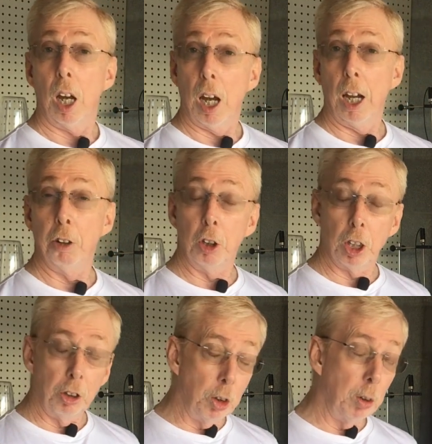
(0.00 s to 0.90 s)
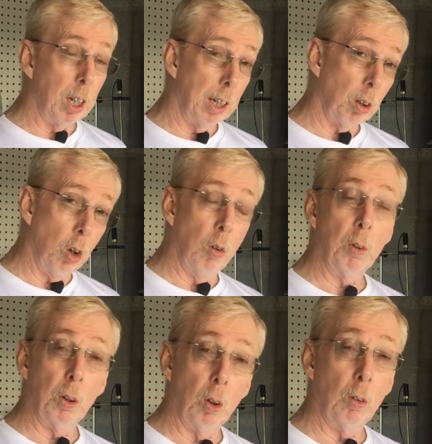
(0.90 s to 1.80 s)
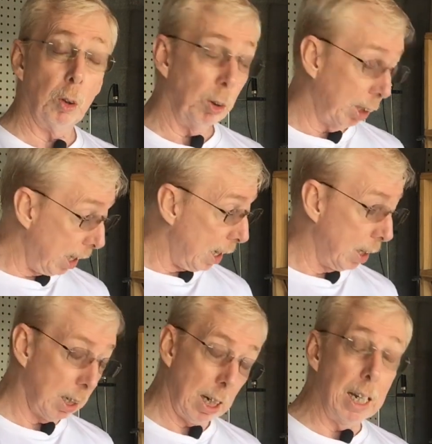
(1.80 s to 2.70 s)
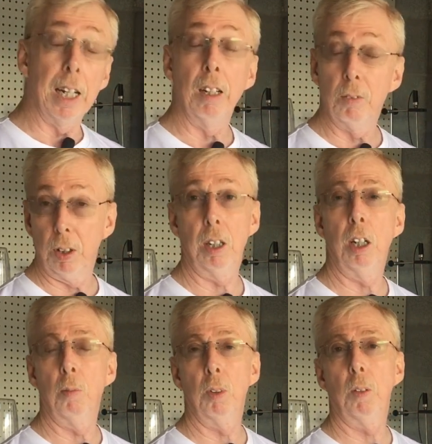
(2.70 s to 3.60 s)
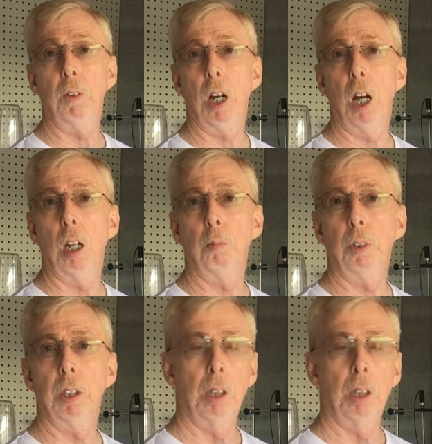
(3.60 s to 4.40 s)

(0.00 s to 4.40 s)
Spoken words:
And you can do that over and over again an infinite number of times.